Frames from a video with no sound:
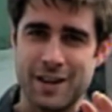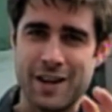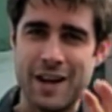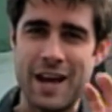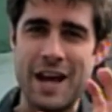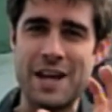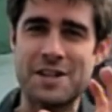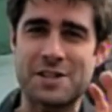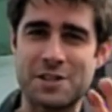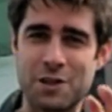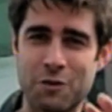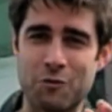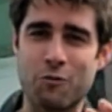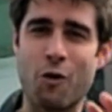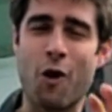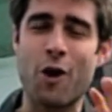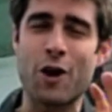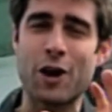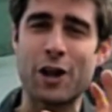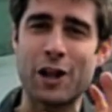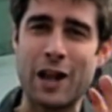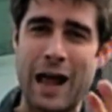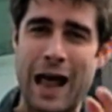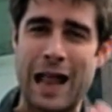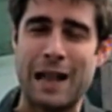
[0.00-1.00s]
It's the
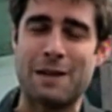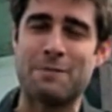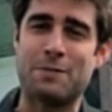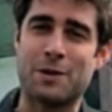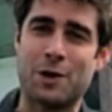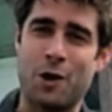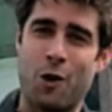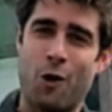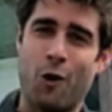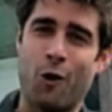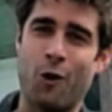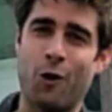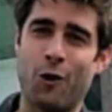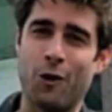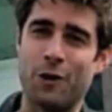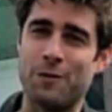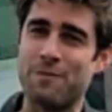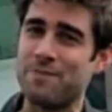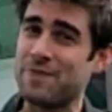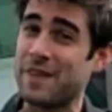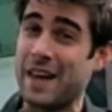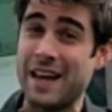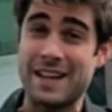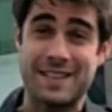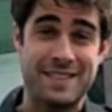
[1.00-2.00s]
Royal Albert Hall.
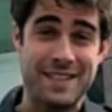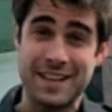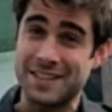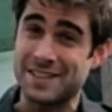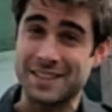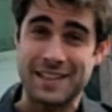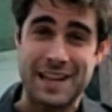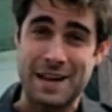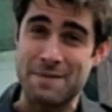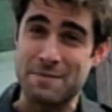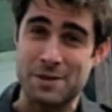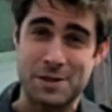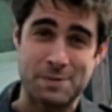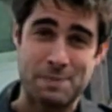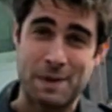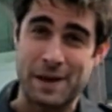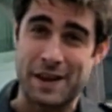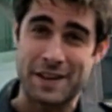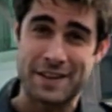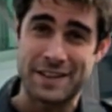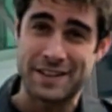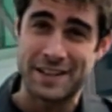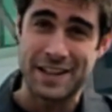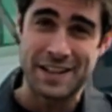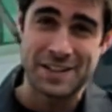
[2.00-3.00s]
It doesn't get much
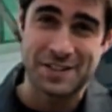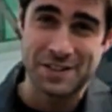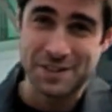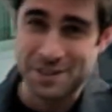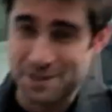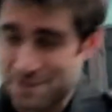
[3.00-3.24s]
bigger than this.